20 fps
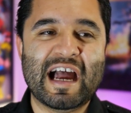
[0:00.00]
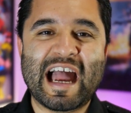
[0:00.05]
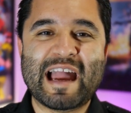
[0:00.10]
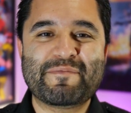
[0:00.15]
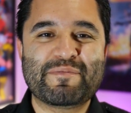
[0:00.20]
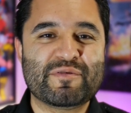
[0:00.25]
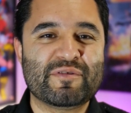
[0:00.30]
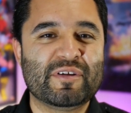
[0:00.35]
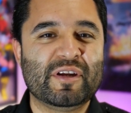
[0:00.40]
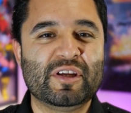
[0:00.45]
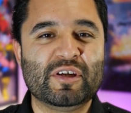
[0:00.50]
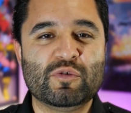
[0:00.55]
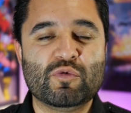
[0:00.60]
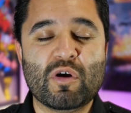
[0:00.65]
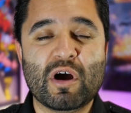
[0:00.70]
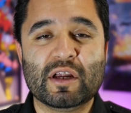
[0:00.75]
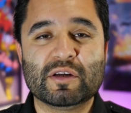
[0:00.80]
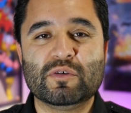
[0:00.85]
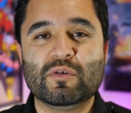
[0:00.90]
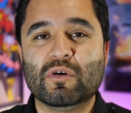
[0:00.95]
Hyper-threading
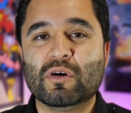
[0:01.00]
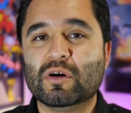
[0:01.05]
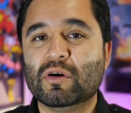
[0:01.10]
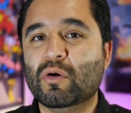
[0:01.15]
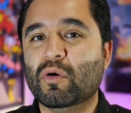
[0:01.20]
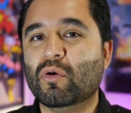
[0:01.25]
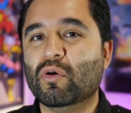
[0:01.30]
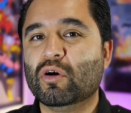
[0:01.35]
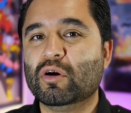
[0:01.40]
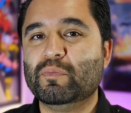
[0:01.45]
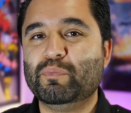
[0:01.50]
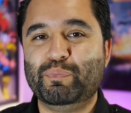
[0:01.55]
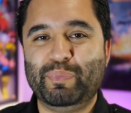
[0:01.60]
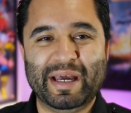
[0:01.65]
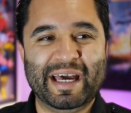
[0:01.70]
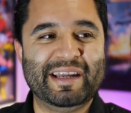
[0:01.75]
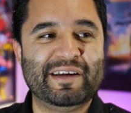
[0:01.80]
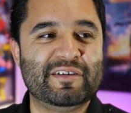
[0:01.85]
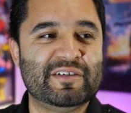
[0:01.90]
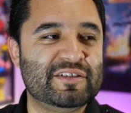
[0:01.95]
quad core or
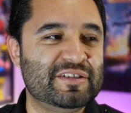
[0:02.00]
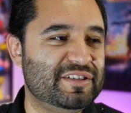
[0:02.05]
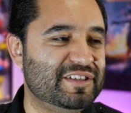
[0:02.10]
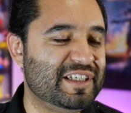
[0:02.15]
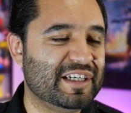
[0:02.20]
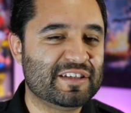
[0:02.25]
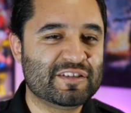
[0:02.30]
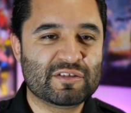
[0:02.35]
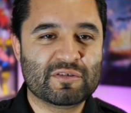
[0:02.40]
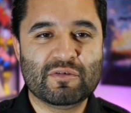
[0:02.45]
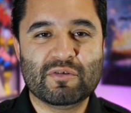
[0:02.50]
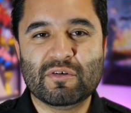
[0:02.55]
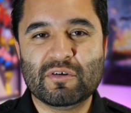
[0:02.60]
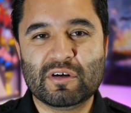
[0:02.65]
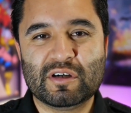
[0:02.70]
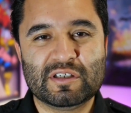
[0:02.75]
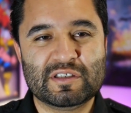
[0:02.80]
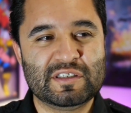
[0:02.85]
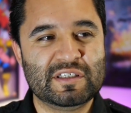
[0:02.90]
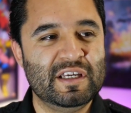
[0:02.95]
better, six
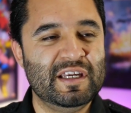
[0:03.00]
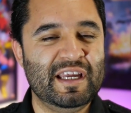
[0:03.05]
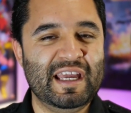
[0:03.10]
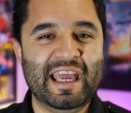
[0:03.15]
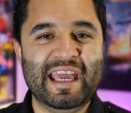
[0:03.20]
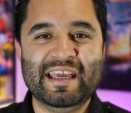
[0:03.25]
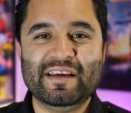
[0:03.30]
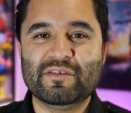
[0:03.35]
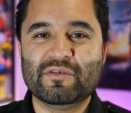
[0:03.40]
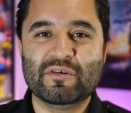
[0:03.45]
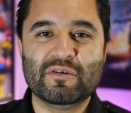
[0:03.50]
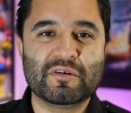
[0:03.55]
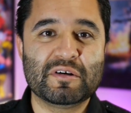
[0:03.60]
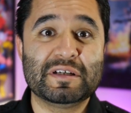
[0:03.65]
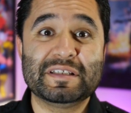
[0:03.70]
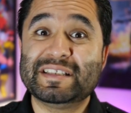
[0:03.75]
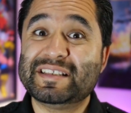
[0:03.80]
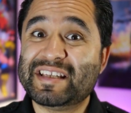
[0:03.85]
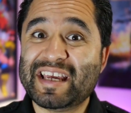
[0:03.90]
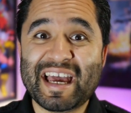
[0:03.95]
cores, eight
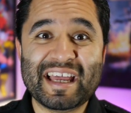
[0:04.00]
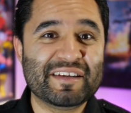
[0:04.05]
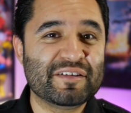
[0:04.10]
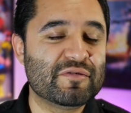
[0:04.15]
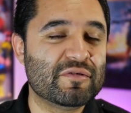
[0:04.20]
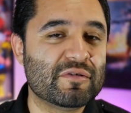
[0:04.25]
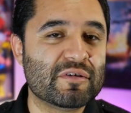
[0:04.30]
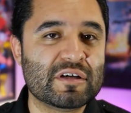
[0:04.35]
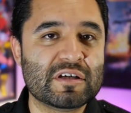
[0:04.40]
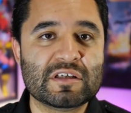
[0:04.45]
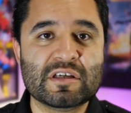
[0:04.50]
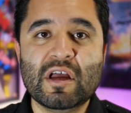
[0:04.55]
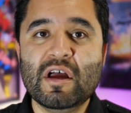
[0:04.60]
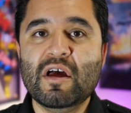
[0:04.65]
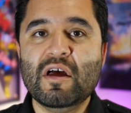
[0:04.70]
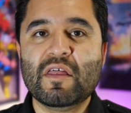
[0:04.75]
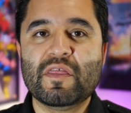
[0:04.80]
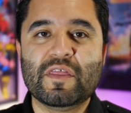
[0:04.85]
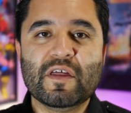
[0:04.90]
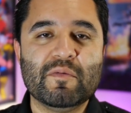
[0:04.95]
cores, ten cores,
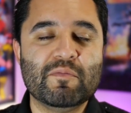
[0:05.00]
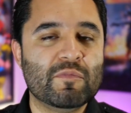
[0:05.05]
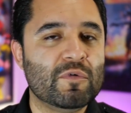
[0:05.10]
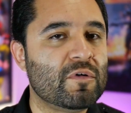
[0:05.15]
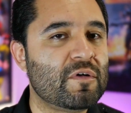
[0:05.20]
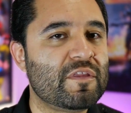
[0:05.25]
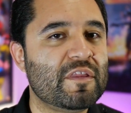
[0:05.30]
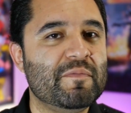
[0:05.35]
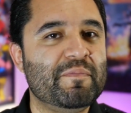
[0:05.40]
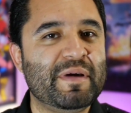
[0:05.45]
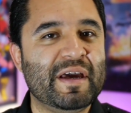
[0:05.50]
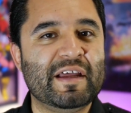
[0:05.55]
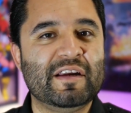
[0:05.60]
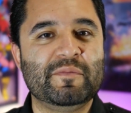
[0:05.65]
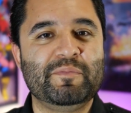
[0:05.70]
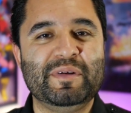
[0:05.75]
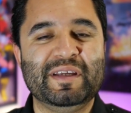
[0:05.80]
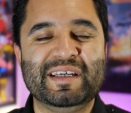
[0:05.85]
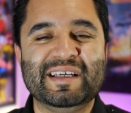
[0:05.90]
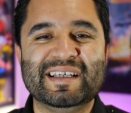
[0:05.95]
the more the
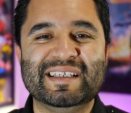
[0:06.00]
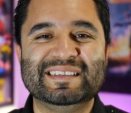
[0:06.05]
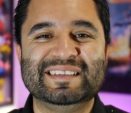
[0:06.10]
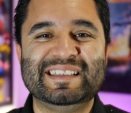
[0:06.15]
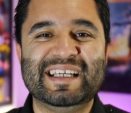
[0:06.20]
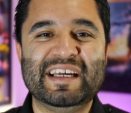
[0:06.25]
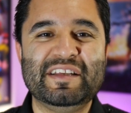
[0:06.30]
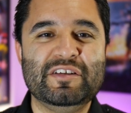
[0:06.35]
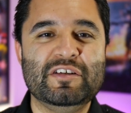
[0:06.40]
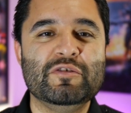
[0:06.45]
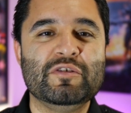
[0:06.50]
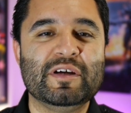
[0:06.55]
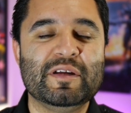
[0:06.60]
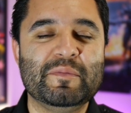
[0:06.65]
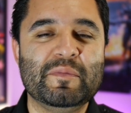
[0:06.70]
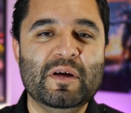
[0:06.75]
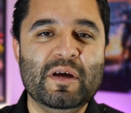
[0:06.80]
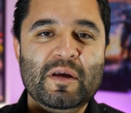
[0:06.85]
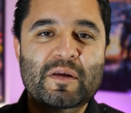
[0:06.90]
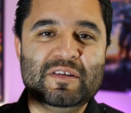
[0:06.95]
better, because then you
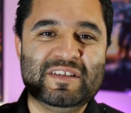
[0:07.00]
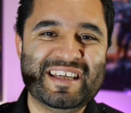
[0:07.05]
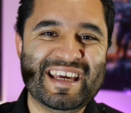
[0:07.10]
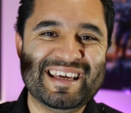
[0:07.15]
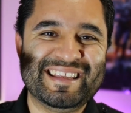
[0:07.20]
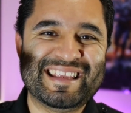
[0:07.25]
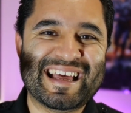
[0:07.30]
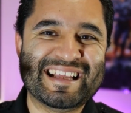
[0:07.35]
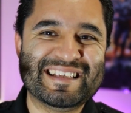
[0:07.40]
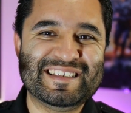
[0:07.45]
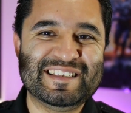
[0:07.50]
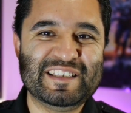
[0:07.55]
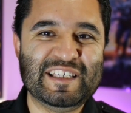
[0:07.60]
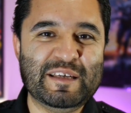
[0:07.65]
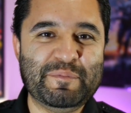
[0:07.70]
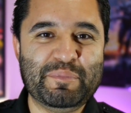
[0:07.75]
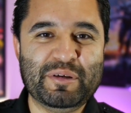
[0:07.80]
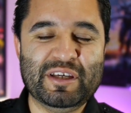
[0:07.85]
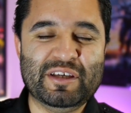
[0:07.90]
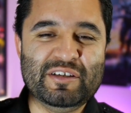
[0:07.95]
can take that
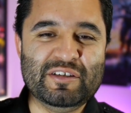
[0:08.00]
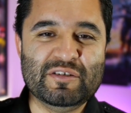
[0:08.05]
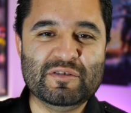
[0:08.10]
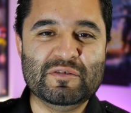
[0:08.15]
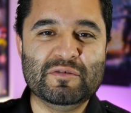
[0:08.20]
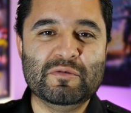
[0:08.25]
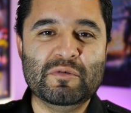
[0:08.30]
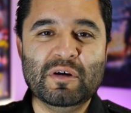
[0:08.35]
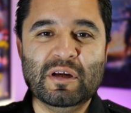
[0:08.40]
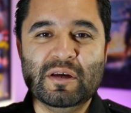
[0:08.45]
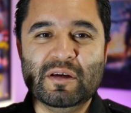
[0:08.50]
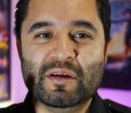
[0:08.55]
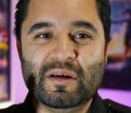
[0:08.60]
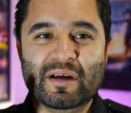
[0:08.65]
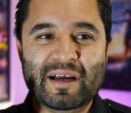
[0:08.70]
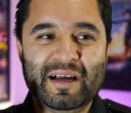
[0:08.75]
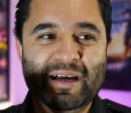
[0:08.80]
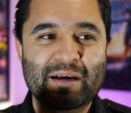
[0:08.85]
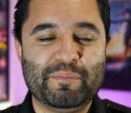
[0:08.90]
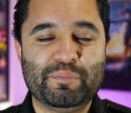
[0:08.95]
C P U
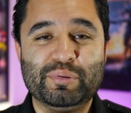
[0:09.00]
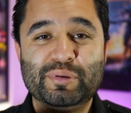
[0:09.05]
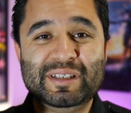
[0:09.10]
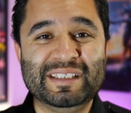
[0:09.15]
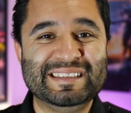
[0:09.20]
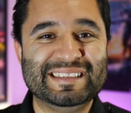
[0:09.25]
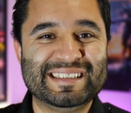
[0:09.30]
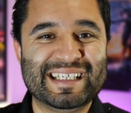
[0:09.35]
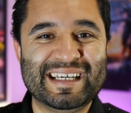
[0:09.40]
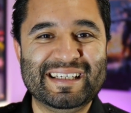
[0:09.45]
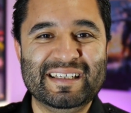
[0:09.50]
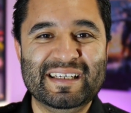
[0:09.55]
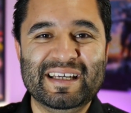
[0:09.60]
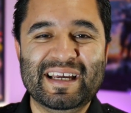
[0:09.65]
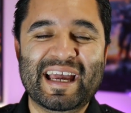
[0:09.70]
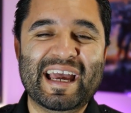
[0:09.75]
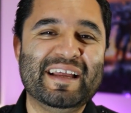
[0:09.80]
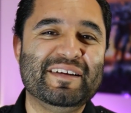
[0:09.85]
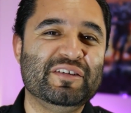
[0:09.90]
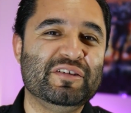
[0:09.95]
uh, preset
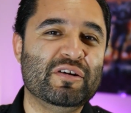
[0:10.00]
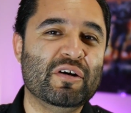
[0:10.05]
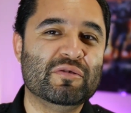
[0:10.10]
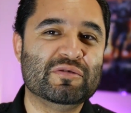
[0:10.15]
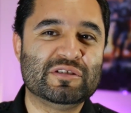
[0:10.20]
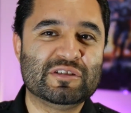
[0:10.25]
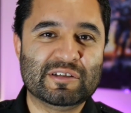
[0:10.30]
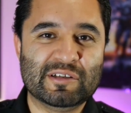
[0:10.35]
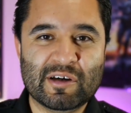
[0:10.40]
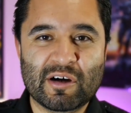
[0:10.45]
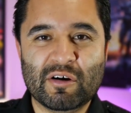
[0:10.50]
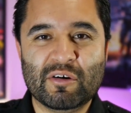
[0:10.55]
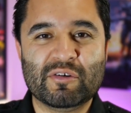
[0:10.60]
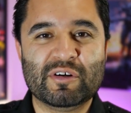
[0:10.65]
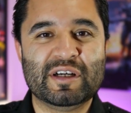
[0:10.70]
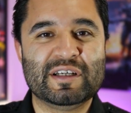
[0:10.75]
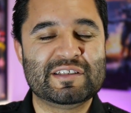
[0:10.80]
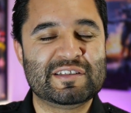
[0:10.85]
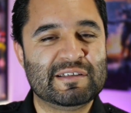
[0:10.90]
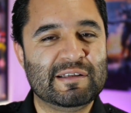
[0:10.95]
and go
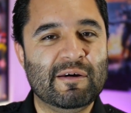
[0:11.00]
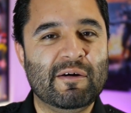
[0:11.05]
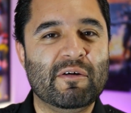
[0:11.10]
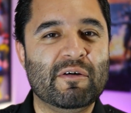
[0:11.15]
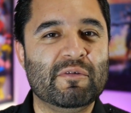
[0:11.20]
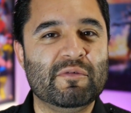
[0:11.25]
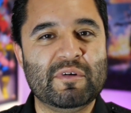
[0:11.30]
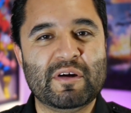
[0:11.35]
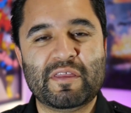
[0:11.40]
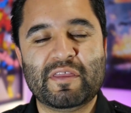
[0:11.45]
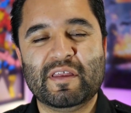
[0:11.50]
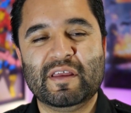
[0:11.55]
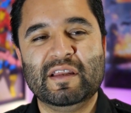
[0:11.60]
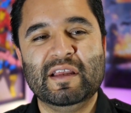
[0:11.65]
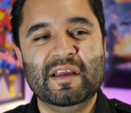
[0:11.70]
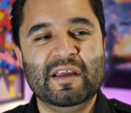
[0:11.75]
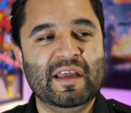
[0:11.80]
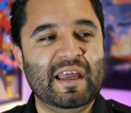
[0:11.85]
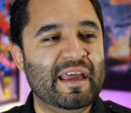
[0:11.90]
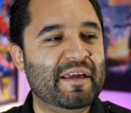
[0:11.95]
slower and slower with it.
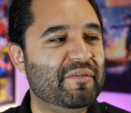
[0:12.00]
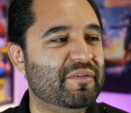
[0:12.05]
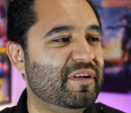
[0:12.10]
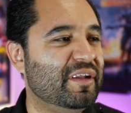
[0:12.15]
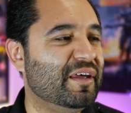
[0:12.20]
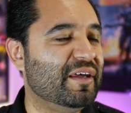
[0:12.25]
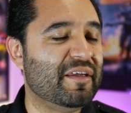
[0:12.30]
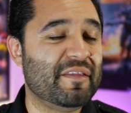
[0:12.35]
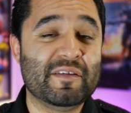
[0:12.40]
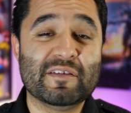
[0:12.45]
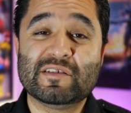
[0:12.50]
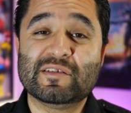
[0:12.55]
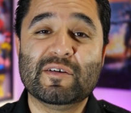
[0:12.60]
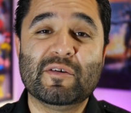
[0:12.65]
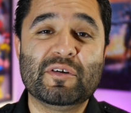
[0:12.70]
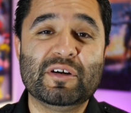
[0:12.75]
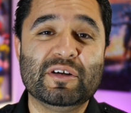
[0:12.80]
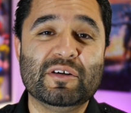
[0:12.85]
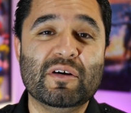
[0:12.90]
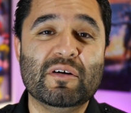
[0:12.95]
And uh, the
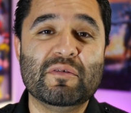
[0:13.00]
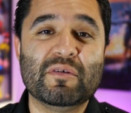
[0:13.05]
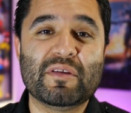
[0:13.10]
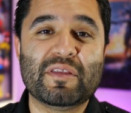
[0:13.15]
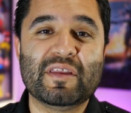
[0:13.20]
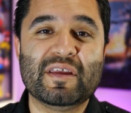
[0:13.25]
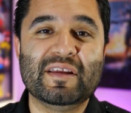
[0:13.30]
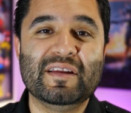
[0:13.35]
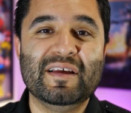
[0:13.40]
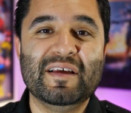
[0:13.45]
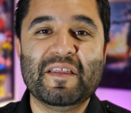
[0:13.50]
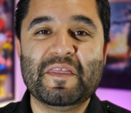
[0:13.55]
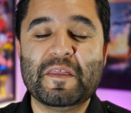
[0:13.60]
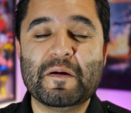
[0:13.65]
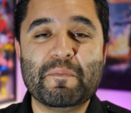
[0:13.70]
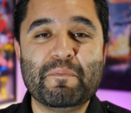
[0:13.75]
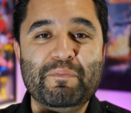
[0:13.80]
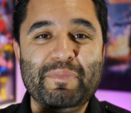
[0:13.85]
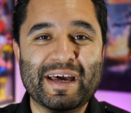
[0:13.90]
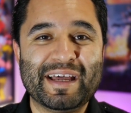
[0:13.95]
slower you go with it,
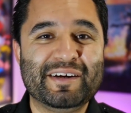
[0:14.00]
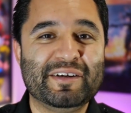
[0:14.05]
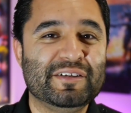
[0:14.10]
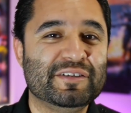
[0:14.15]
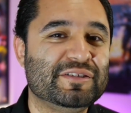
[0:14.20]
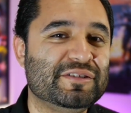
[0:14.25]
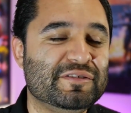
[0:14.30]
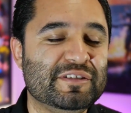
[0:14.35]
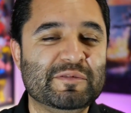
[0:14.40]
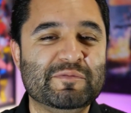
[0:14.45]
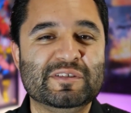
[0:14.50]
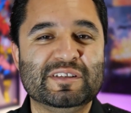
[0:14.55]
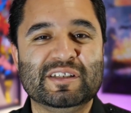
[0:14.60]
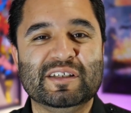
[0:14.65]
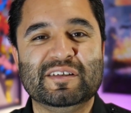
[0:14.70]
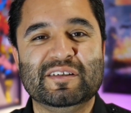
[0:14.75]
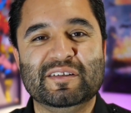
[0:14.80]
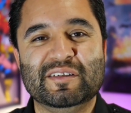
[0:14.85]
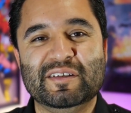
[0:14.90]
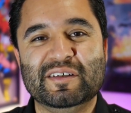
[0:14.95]
the better your stream is
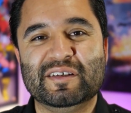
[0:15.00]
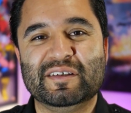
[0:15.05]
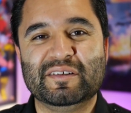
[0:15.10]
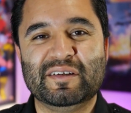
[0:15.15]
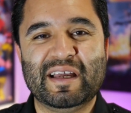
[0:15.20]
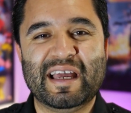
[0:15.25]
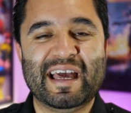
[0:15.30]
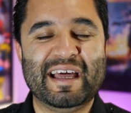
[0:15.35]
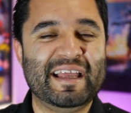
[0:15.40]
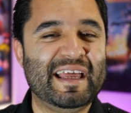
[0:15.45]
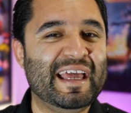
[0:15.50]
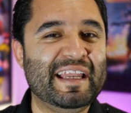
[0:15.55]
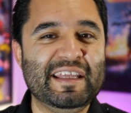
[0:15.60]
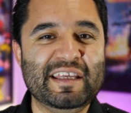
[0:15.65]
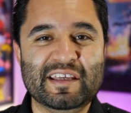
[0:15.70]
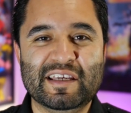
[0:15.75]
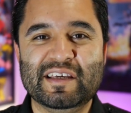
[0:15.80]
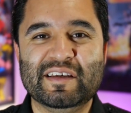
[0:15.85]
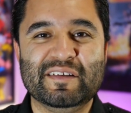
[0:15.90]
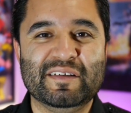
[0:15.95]
going to look at
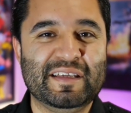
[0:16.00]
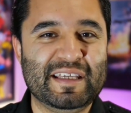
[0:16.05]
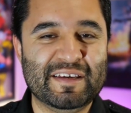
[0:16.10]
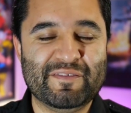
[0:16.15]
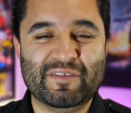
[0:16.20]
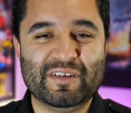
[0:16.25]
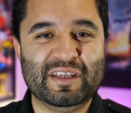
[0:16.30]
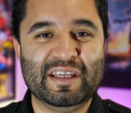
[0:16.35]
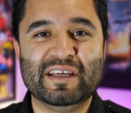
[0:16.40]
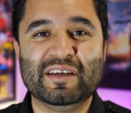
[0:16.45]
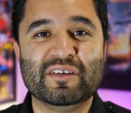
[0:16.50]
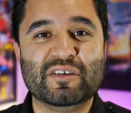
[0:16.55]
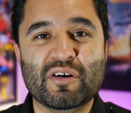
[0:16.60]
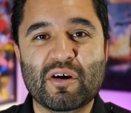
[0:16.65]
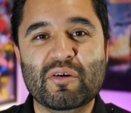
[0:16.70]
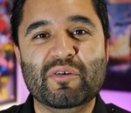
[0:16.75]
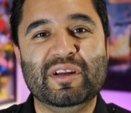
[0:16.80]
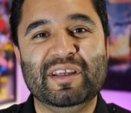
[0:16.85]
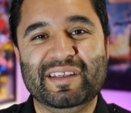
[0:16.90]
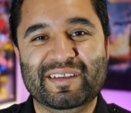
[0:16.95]
any given
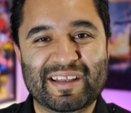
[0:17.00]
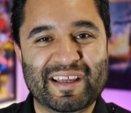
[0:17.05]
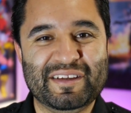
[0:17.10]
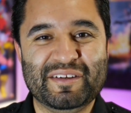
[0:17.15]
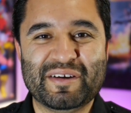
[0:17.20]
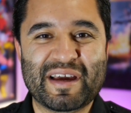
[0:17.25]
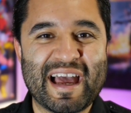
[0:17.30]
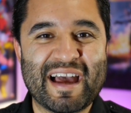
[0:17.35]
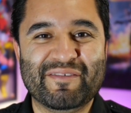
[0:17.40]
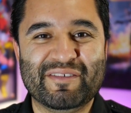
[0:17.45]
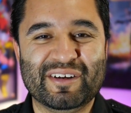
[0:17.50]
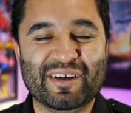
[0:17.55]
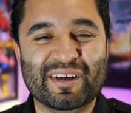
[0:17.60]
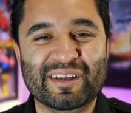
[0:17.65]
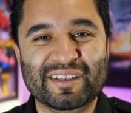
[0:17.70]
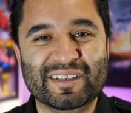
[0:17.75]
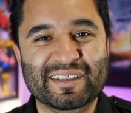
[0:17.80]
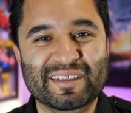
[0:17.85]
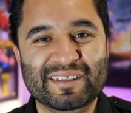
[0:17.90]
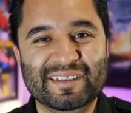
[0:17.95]
encoding that you have it
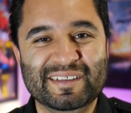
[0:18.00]
on.